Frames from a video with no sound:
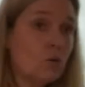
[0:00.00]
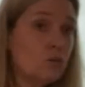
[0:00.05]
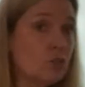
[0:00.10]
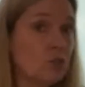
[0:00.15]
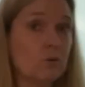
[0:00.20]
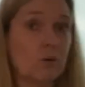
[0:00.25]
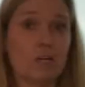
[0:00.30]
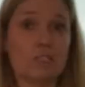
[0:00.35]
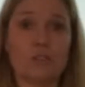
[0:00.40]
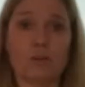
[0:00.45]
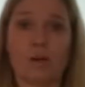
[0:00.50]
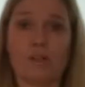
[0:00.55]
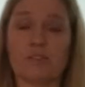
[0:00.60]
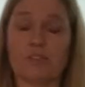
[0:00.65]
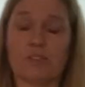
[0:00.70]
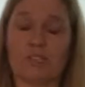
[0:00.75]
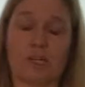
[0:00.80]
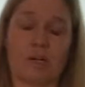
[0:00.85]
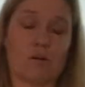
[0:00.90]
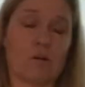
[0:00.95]
do I draw
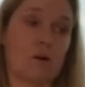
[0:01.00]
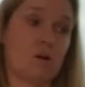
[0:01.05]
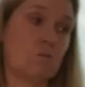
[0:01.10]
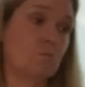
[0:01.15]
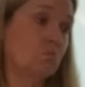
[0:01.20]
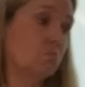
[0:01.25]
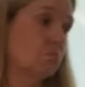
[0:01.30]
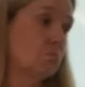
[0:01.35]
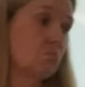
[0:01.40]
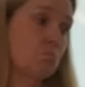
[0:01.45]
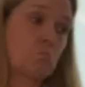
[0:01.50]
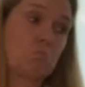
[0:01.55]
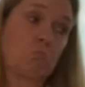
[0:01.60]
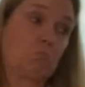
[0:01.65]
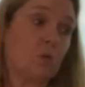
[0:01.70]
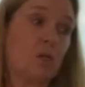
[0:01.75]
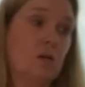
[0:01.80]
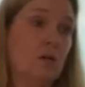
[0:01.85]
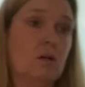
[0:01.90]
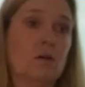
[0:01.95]
this arrow?
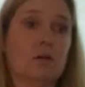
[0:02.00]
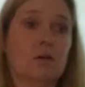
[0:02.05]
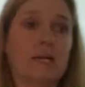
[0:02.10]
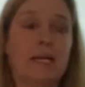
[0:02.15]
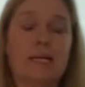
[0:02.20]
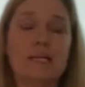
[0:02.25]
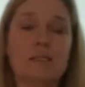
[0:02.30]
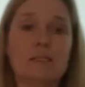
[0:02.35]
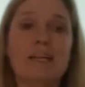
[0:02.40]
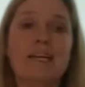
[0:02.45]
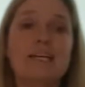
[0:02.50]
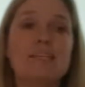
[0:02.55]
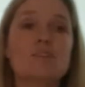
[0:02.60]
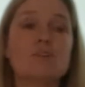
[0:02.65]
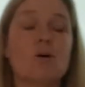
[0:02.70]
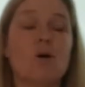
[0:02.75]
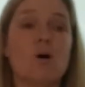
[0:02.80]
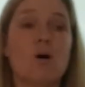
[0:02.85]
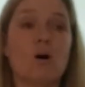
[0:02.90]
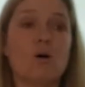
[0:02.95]
It's
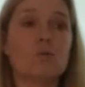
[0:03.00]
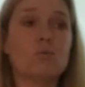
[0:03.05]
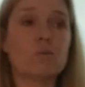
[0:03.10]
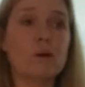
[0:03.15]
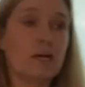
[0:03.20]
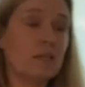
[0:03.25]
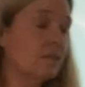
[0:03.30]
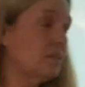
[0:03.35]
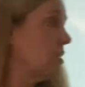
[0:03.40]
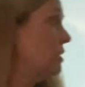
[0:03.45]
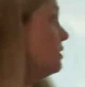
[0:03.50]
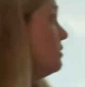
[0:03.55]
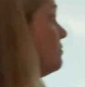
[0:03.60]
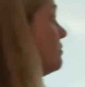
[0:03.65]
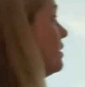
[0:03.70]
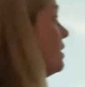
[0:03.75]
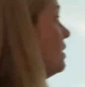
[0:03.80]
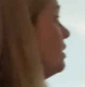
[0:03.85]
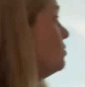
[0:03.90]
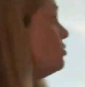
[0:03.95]
all relative.
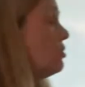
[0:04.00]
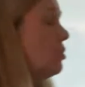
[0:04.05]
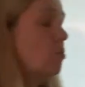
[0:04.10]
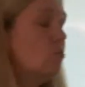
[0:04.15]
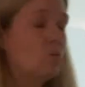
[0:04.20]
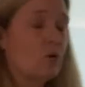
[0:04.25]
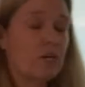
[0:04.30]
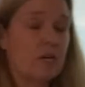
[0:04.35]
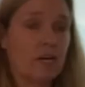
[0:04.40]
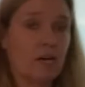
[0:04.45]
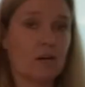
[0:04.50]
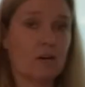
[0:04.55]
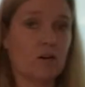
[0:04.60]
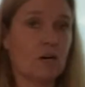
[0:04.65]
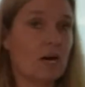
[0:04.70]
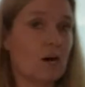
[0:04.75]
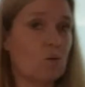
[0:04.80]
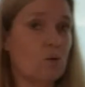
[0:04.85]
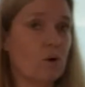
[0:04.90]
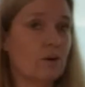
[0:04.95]
So
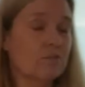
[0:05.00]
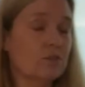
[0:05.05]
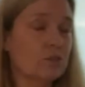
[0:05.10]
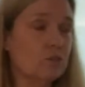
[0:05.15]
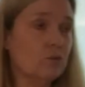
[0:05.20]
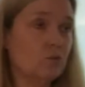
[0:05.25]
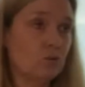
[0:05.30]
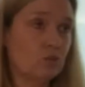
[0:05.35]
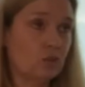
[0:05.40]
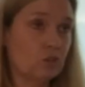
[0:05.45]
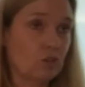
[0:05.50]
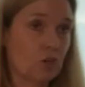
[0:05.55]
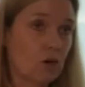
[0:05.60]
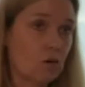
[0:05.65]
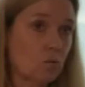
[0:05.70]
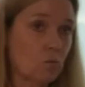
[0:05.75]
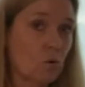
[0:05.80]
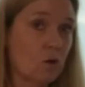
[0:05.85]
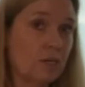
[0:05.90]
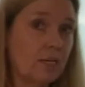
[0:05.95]
however you
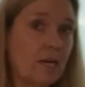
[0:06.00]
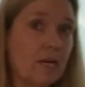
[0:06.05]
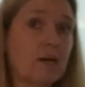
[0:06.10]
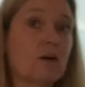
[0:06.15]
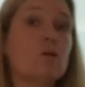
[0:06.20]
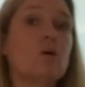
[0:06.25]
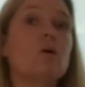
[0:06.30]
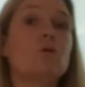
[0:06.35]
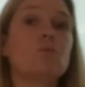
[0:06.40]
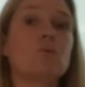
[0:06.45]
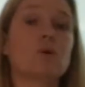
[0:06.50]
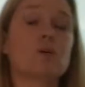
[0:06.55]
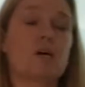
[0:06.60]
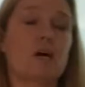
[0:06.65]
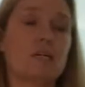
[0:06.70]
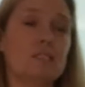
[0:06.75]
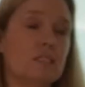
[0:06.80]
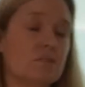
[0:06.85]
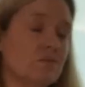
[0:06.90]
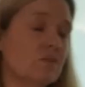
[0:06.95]
start one arrow will
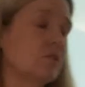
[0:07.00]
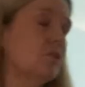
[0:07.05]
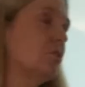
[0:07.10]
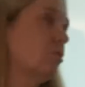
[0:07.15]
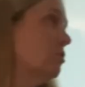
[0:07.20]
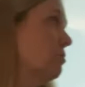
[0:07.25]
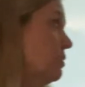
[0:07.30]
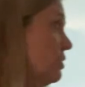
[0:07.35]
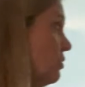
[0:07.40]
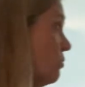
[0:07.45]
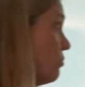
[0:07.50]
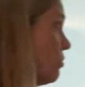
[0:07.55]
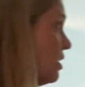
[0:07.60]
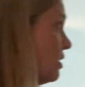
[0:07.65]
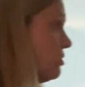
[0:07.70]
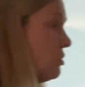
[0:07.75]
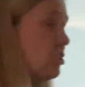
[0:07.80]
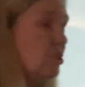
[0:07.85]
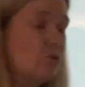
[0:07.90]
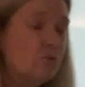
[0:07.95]
kind of determine the
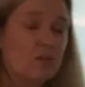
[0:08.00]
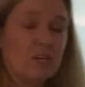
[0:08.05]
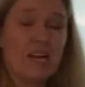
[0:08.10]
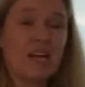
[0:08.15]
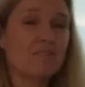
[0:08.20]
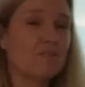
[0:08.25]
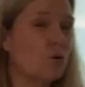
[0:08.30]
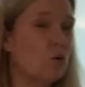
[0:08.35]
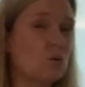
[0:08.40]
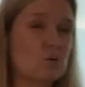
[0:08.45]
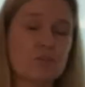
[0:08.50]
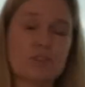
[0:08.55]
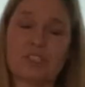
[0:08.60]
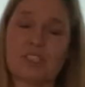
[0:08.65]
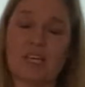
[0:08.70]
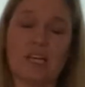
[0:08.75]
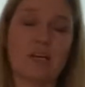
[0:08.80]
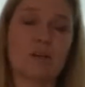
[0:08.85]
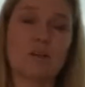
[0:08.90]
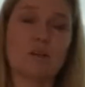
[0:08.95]
rest. You could have a whole
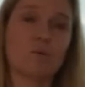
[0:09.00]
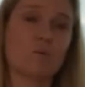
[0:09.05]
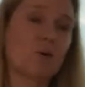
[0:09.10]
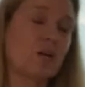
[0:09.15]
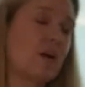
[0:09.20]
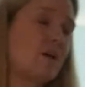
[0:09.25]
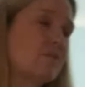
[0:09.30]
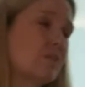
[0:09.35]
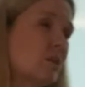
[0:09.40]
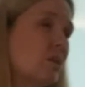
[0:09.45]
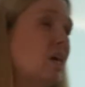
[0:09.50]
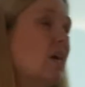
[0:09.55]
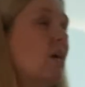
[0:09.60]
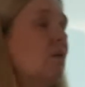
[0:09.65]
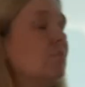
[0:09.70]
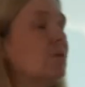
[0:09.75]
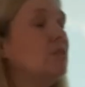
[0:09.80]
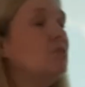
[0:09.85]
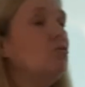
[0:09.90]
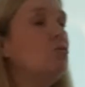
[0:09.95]
scale or whatever,
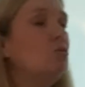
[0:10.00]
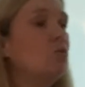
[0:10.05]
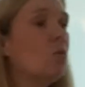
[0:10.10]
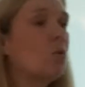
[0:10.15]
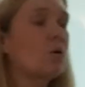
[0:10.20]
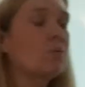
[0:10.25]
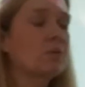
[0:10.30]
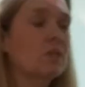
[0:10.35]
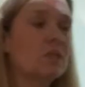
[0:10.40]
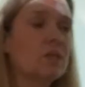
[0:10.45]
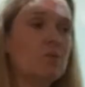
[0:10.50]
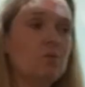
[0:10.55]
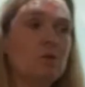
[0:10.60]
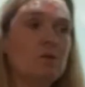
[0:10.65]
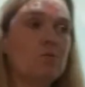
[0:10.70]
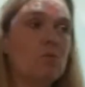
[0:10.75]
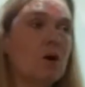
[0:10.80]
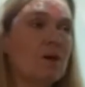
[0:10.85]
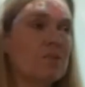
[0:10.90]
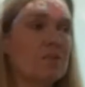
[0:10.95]
but normally we
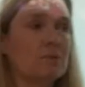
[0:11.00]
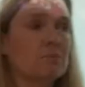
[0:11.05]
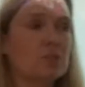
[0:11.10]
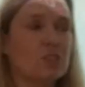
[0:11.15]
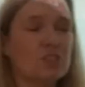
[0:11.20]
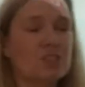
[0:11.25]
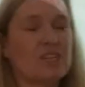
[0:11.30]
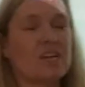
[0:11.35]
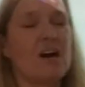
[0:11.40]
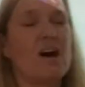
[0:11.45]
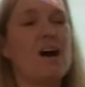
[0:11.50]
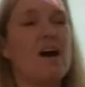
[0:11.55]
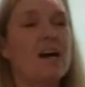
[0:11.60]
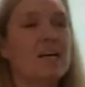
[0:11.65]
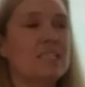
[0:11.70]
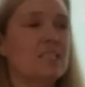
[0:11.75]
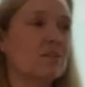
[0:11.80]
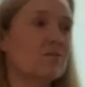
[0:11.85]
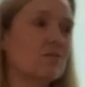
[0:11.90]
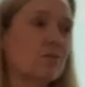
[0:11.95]
want them just
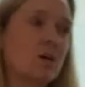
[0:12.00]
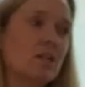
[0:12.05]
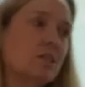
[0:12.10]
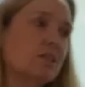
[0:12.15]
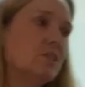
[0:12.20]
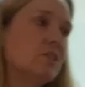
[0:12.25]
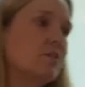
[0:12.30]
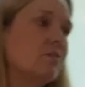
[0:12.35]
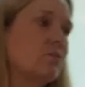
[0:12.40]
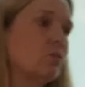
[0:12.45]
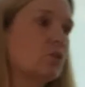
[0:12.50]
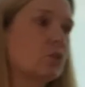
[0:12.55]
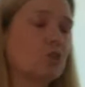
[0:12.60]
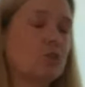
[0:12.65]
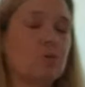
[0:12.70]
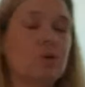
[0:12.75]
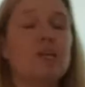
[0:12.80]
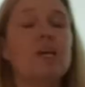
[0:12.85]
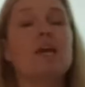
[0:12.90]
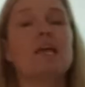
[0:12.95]
kind of relative. We're
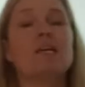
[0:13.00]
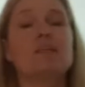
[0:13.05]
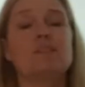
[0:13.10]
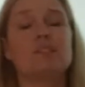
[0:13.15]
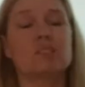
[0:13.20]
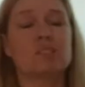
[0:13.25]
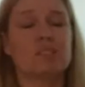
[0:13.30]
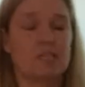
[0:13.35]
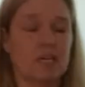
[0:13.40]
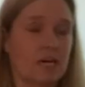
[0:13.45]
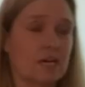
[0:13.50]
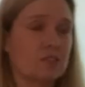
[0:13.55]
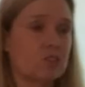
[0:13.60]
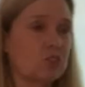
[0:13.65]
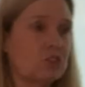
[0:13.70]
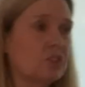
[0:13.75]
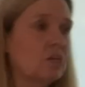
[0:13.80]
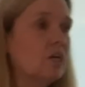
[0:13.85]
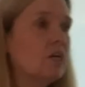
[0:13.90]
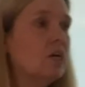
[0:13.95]
doing a
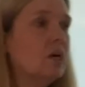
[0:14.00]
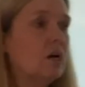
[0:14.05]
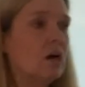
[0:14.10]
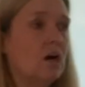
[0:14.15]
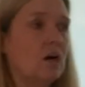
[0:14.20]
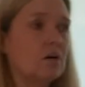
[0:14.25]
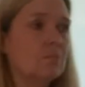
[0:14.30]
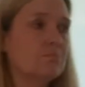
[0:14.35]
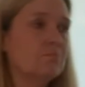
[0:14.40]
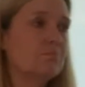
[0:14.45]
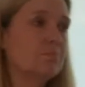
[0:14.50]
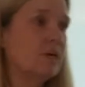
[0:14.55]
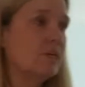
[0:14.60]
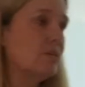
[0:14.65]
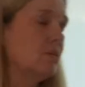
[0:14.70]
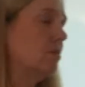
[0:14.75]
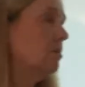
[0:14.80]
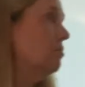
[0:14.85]
sketch. But